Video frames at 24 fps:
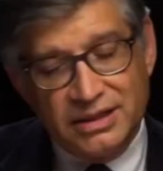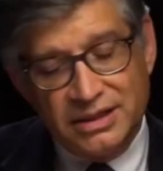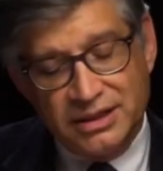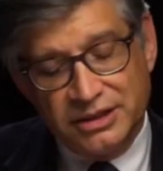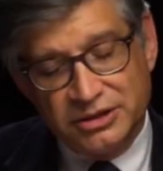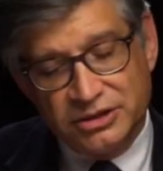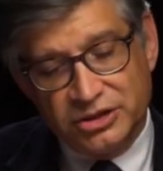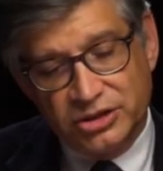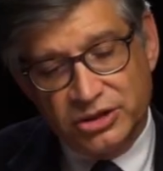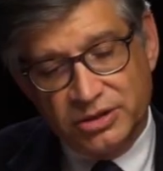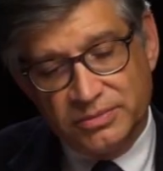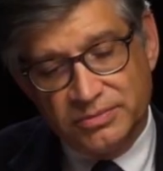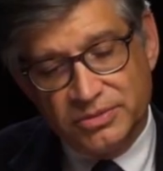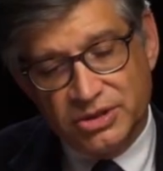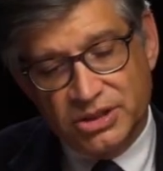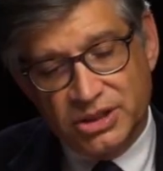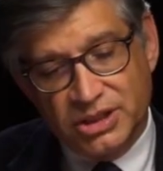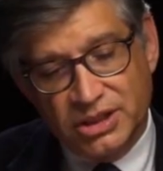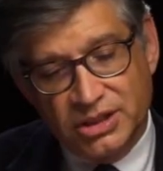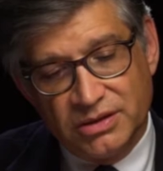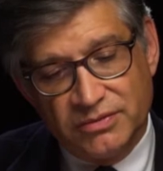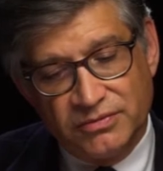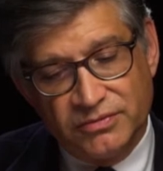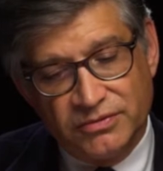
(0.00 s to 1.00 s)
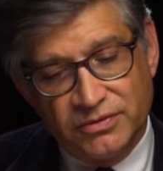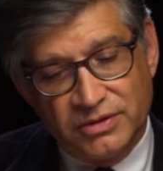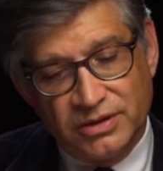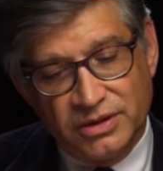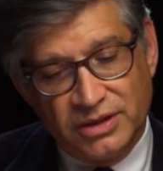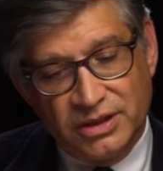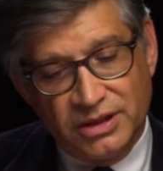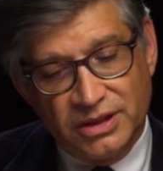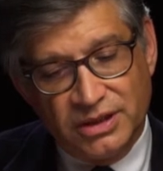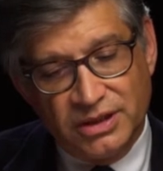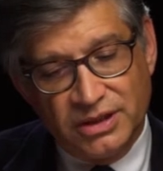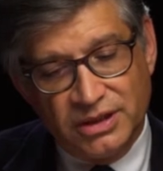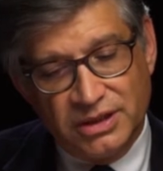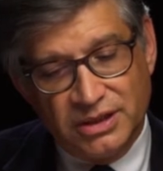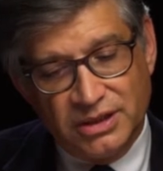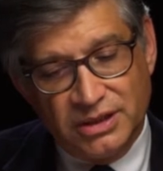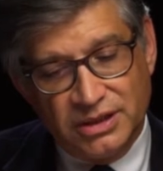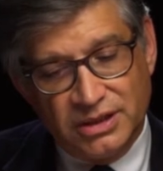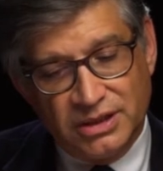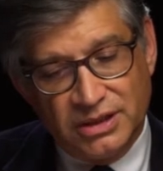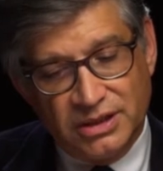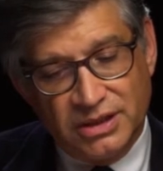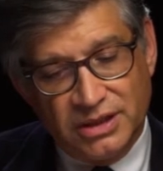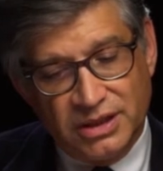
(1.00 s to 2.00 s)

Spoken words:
In terms of the